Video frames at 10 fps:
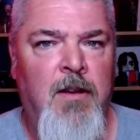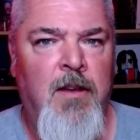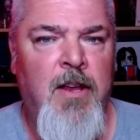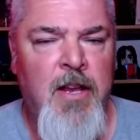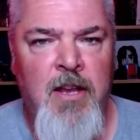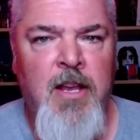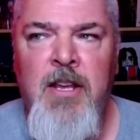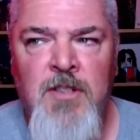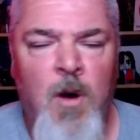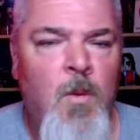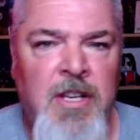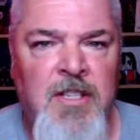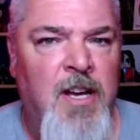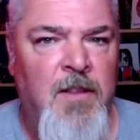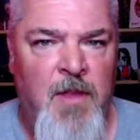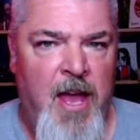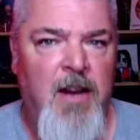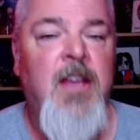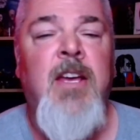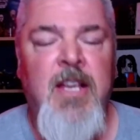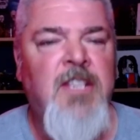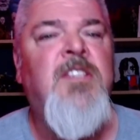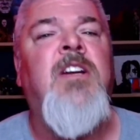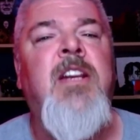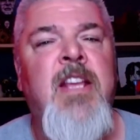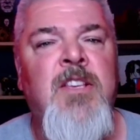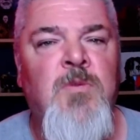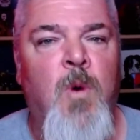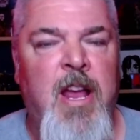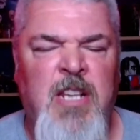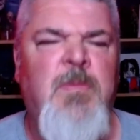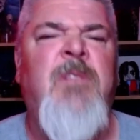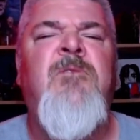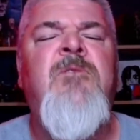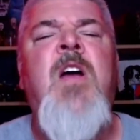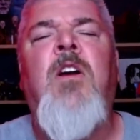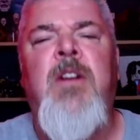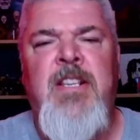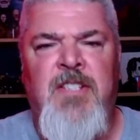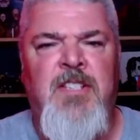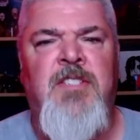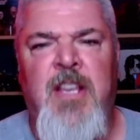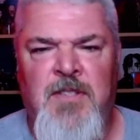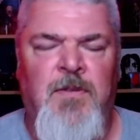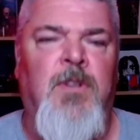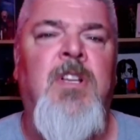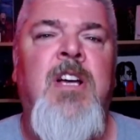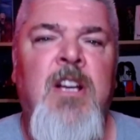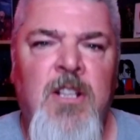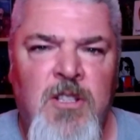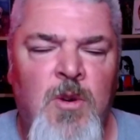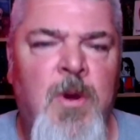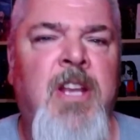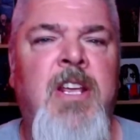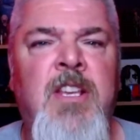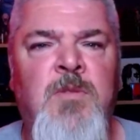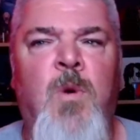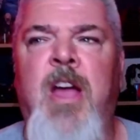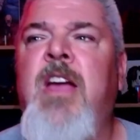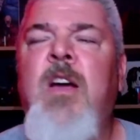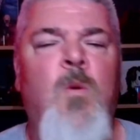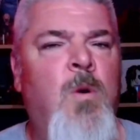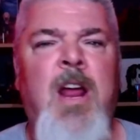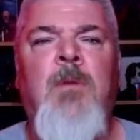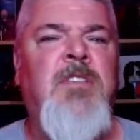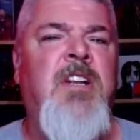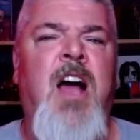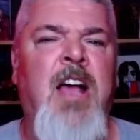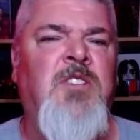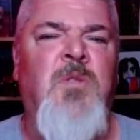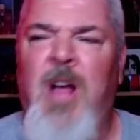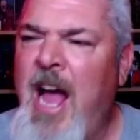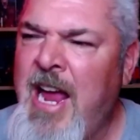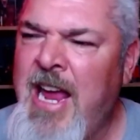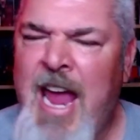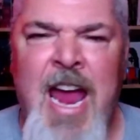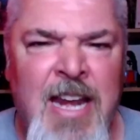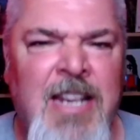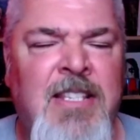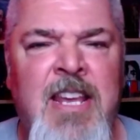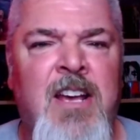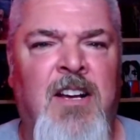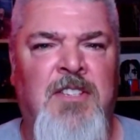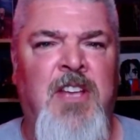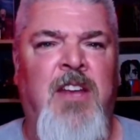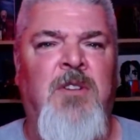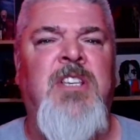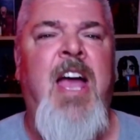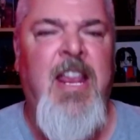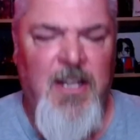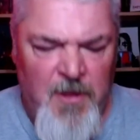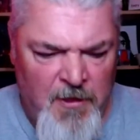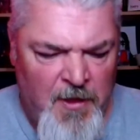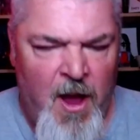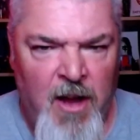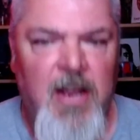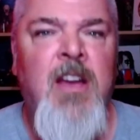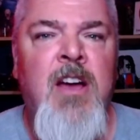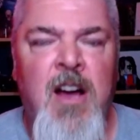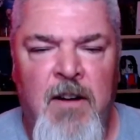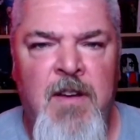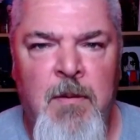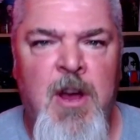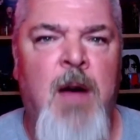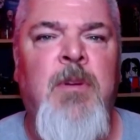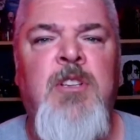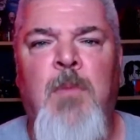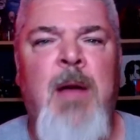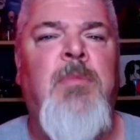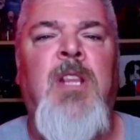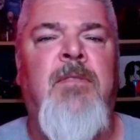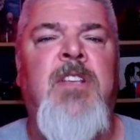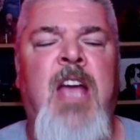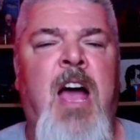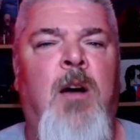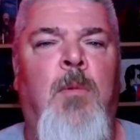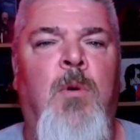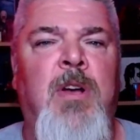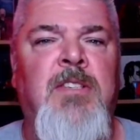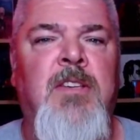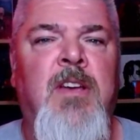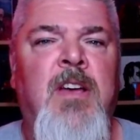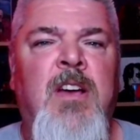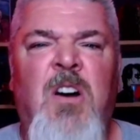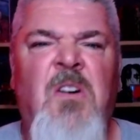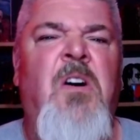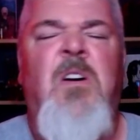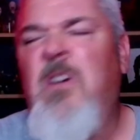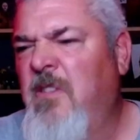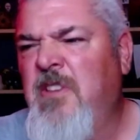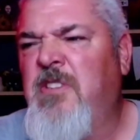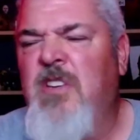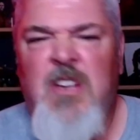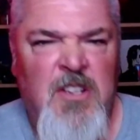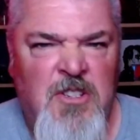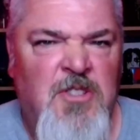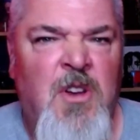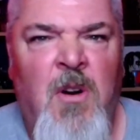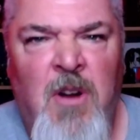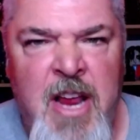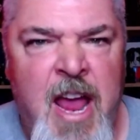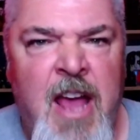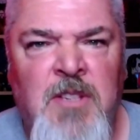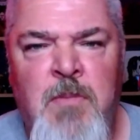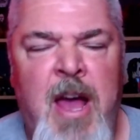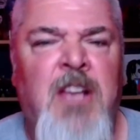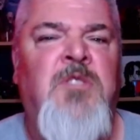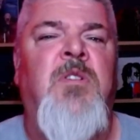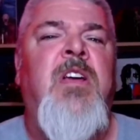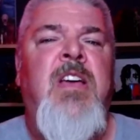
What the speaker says: He's always done that. He's done it his way. He's been very successful doing it his way. When I was in high school, I hated Deion Sanders. I hated the thought of him coming to my beloved Cowboys. Oh, this sorry ass bastard.